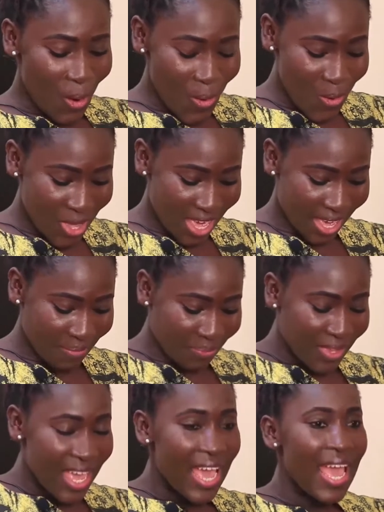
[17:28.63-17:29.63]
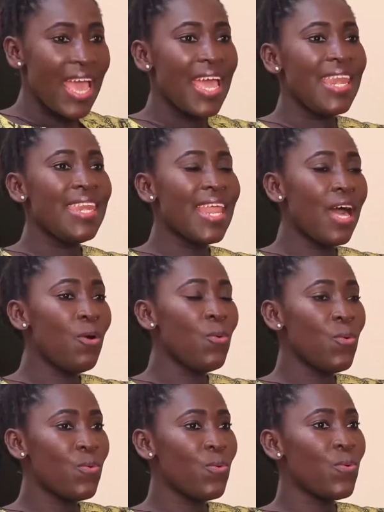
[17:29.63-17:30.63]
Okay.
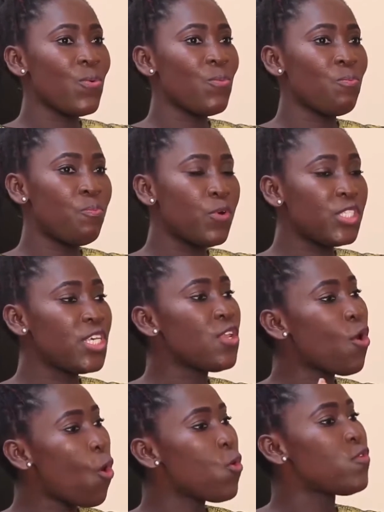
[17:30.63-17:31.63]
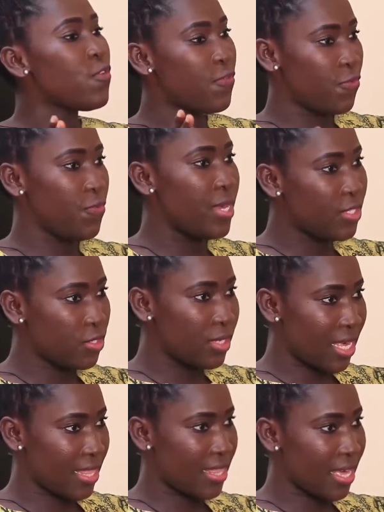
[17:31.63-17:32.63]
Now, putting all the three
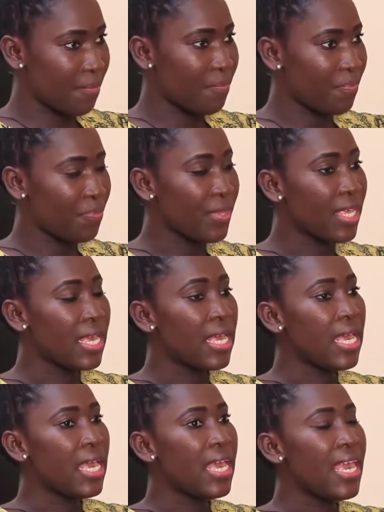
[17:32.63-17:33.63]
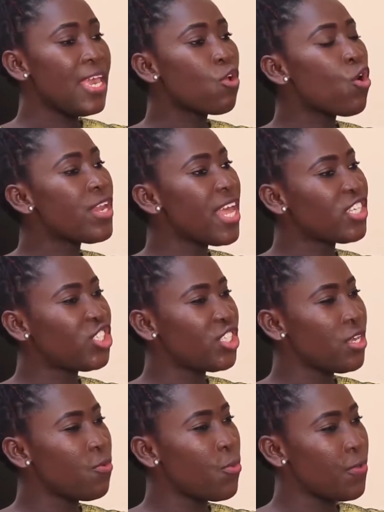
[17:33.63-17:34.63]
together in
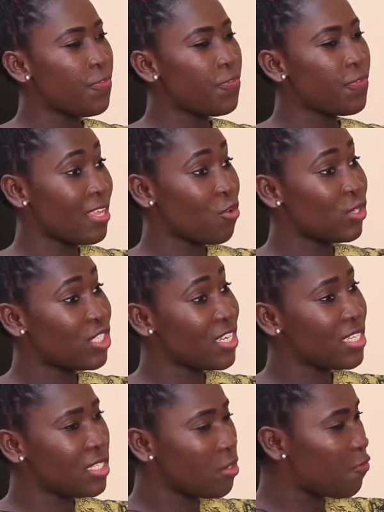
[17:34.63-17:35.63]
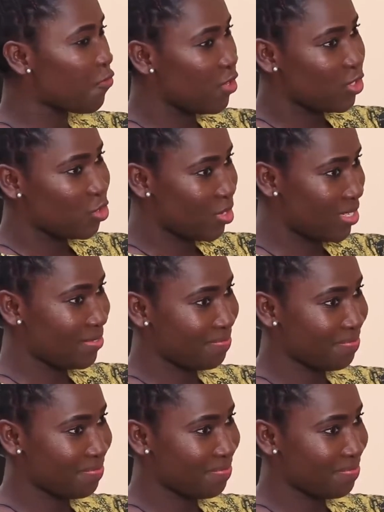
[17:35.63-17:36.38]
connection with the continental free trade,